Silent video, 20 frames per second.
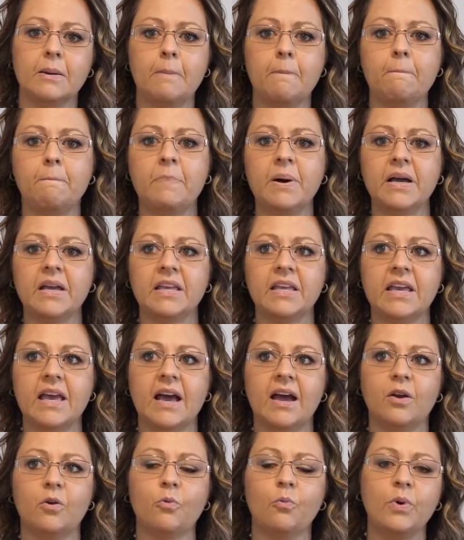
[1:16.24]
but
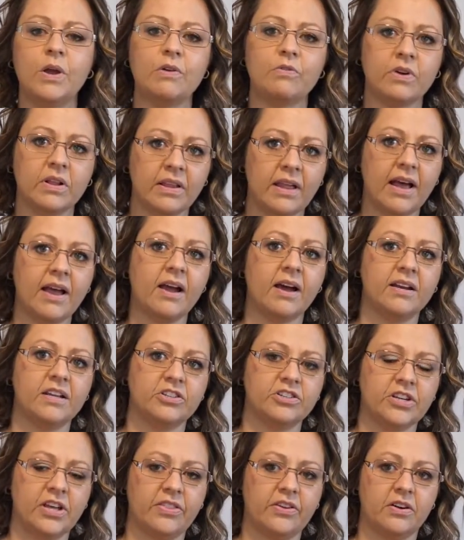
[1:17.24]
yet we rely on
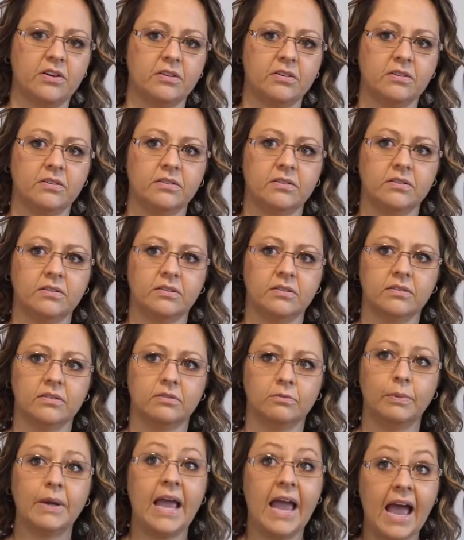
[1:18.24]
each other.
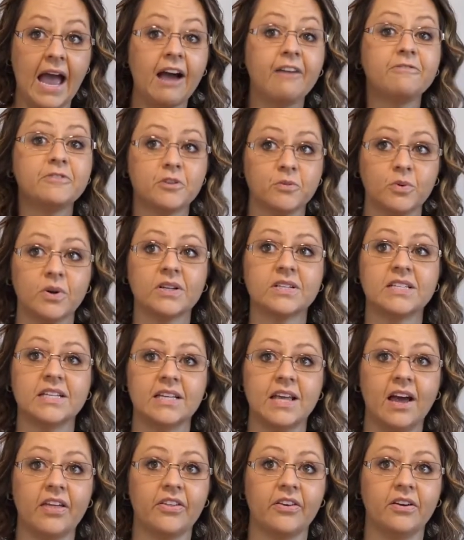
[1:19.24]
We have to work
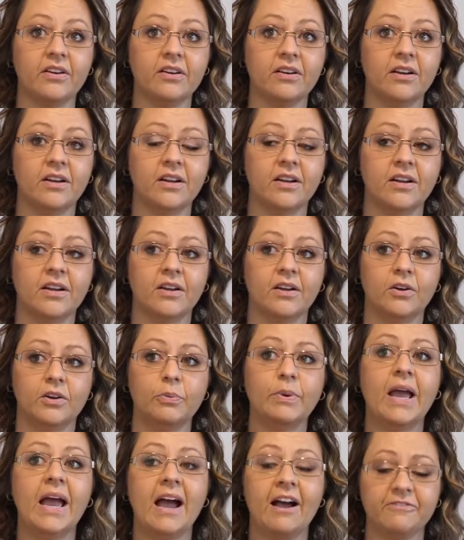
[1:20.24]
together.
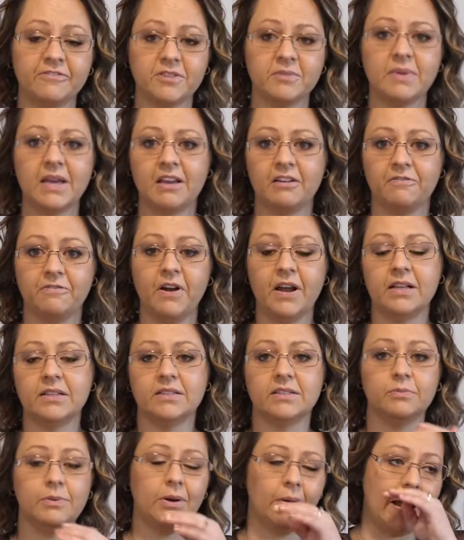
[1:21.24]
We have to make
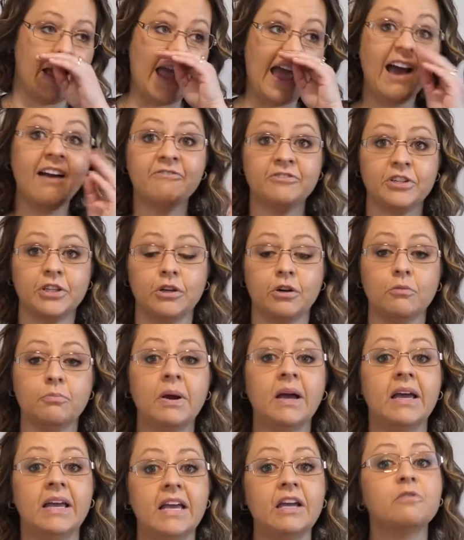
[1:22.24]
friends. We don't have to,
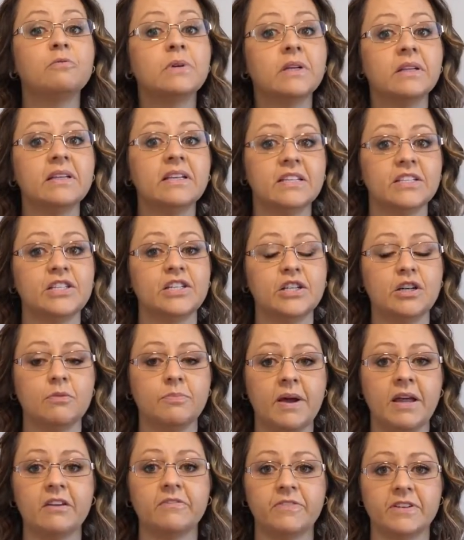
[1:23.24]
but it really is to your
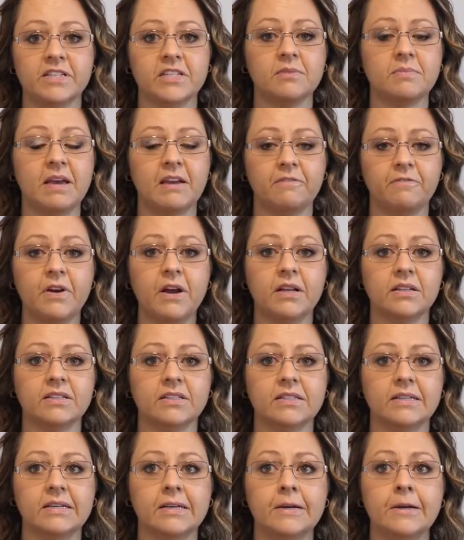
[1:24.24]
benefit to make
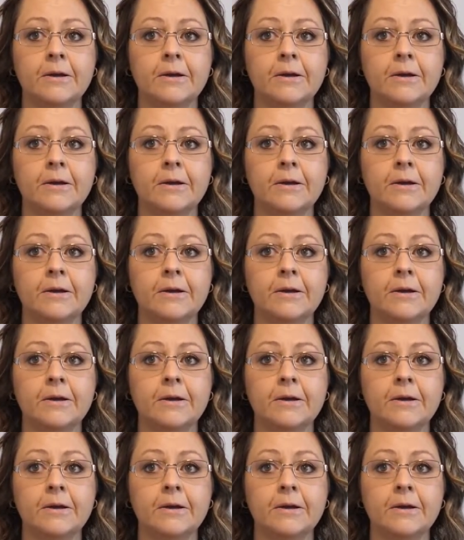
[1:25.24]
friends.